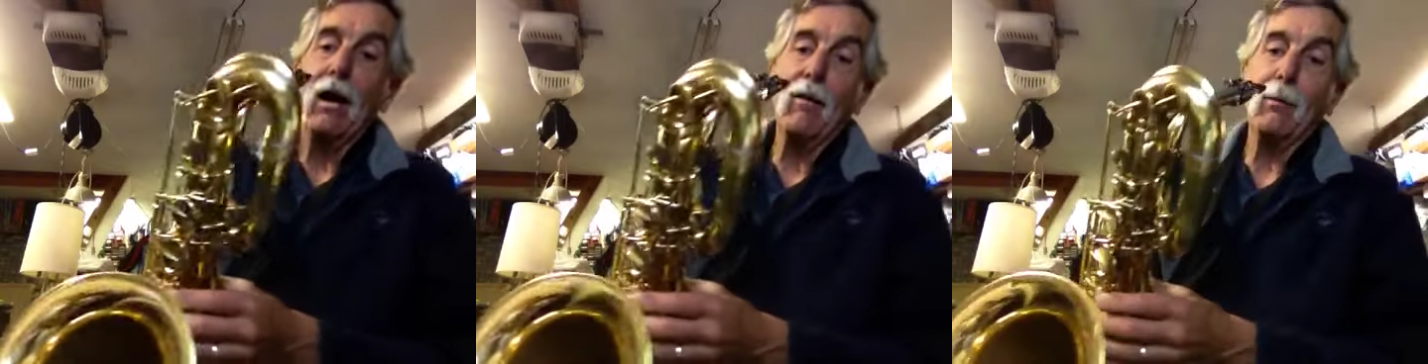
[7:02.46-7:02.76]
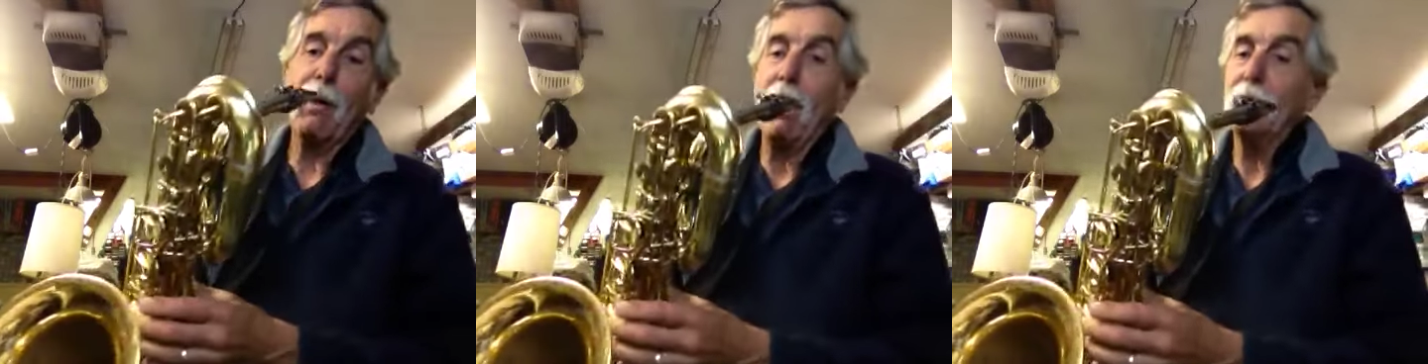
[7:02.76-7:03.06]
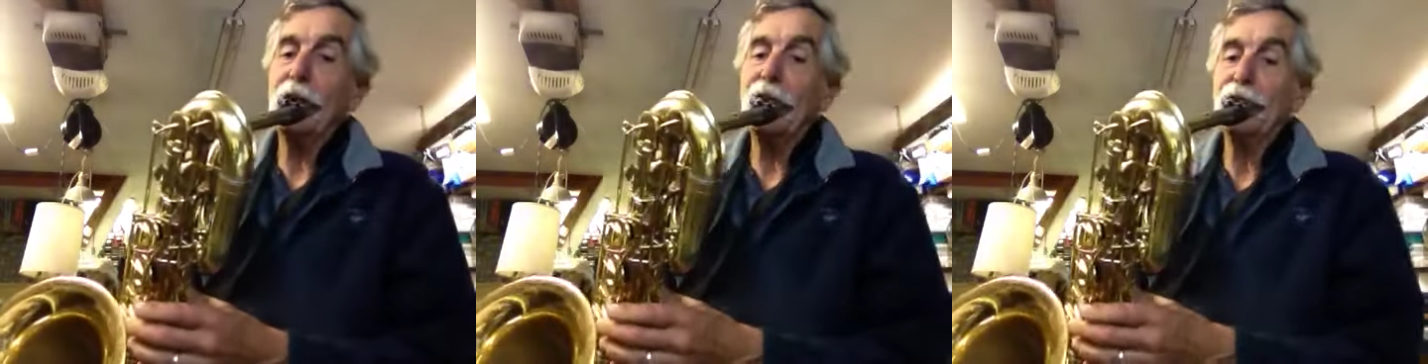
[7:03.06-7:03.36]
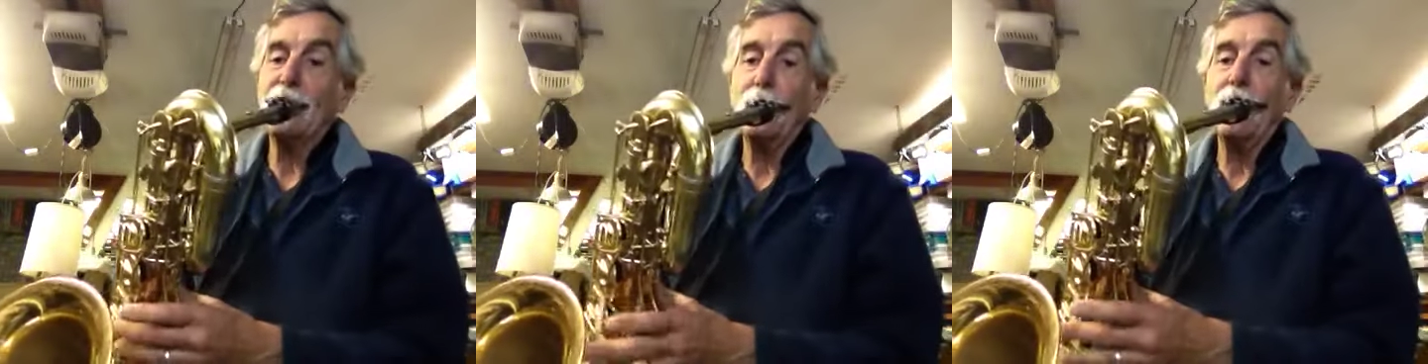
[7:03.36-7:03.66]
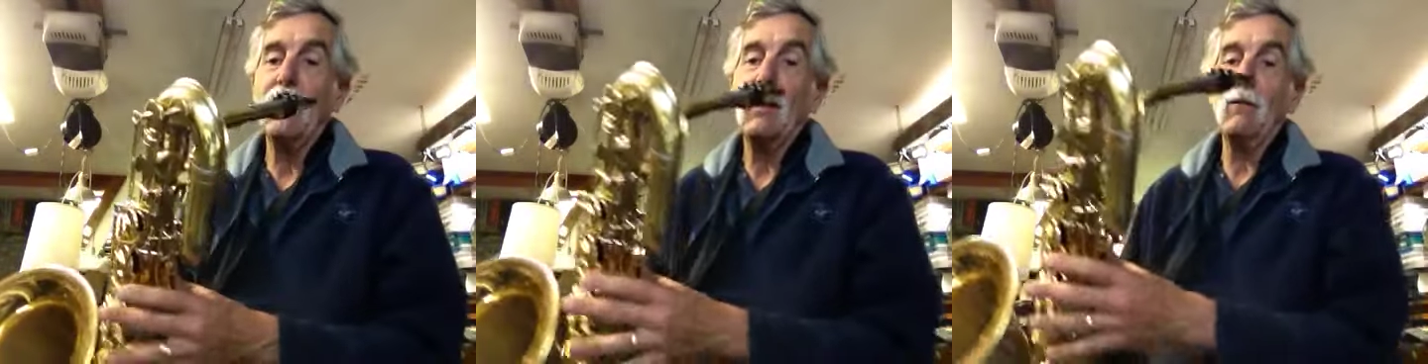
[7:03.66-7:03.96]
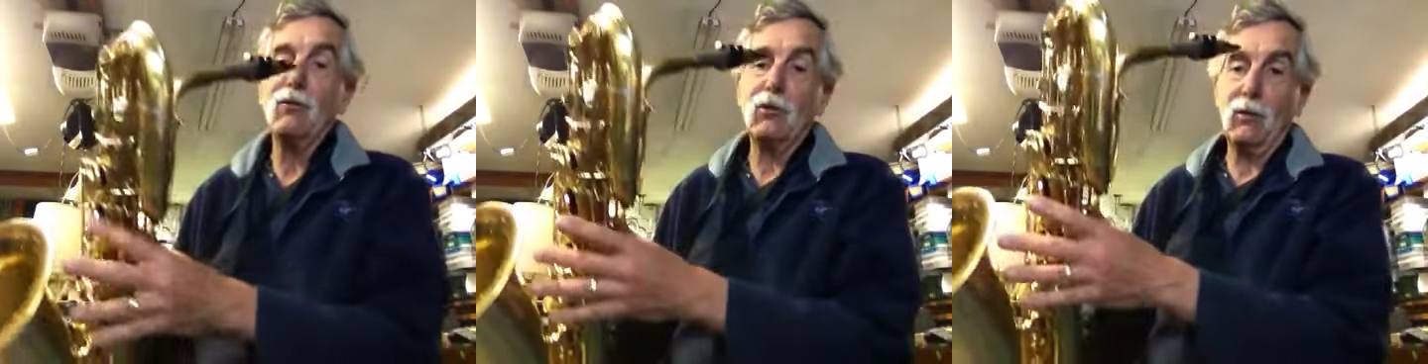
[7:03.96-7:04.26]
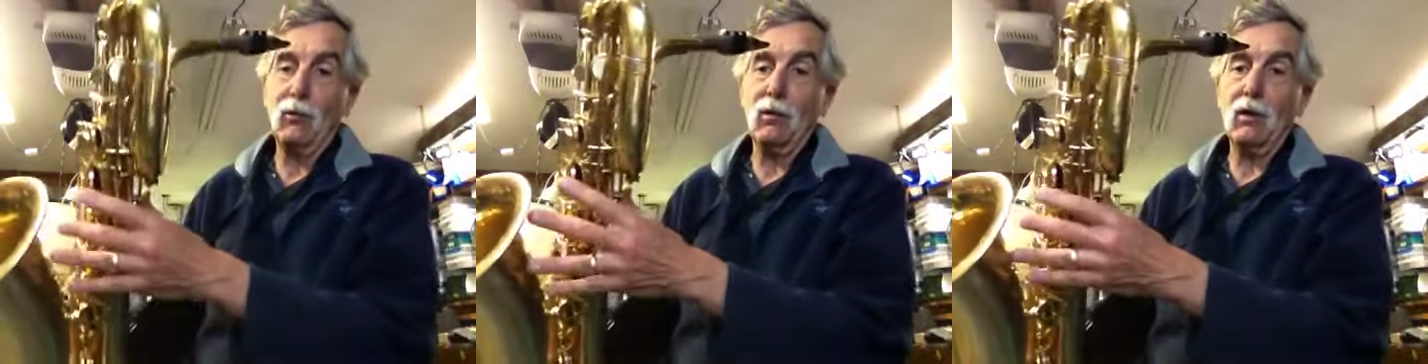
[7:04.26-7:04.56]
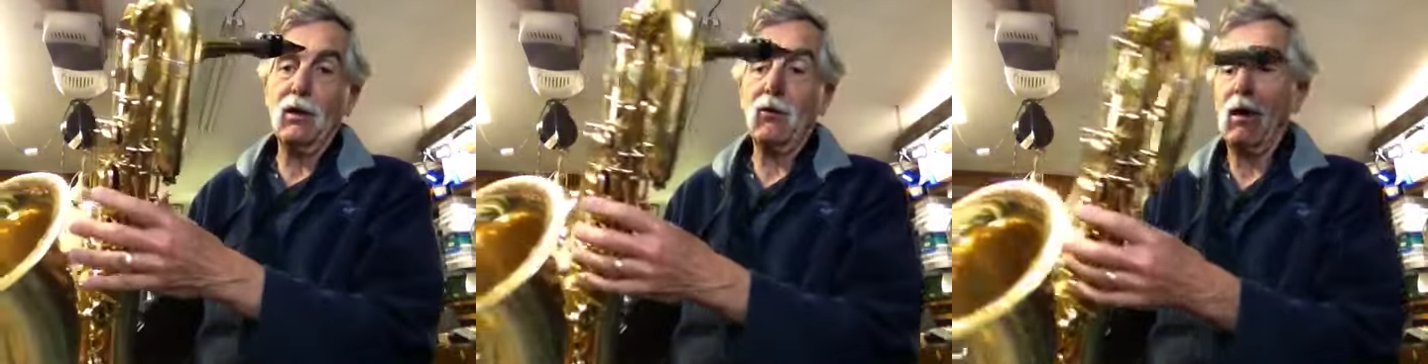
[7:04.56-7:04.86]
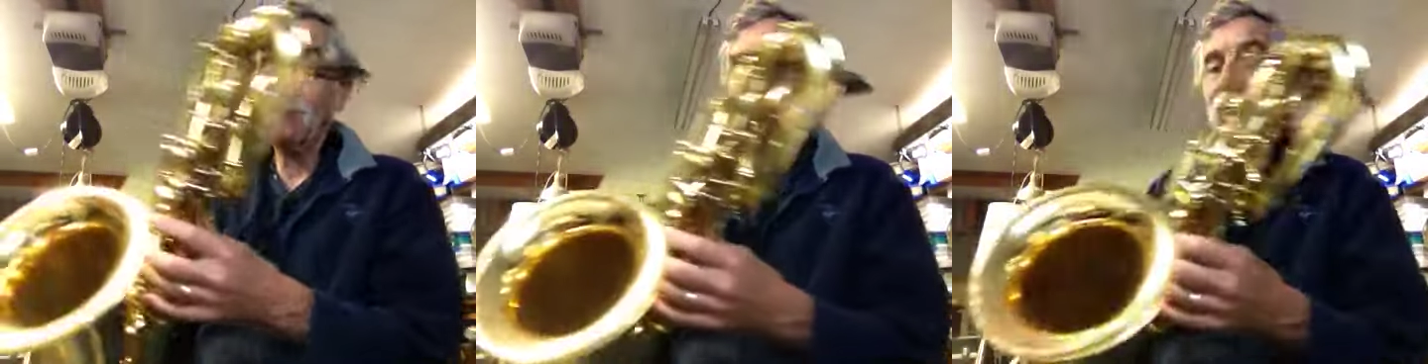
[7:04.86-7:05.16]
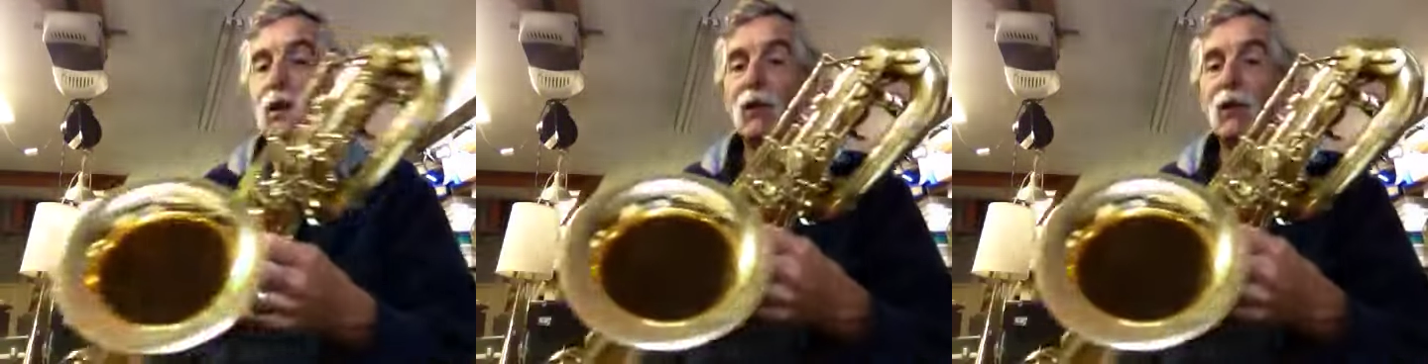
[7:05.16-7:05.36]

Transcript: The palm keys stick way out, so you can really grab them.